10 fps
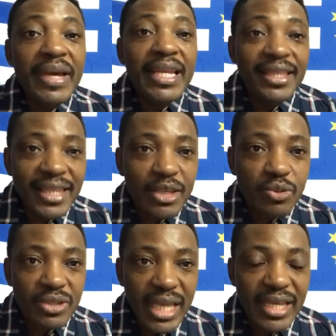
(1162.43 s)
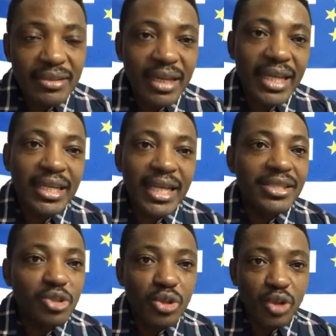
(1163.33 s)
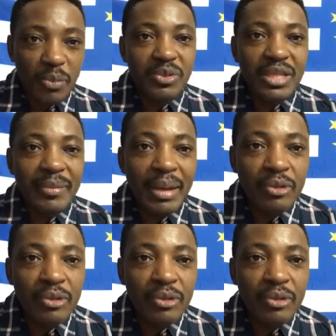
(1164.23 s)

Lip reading: anything you say, and that is just up to them.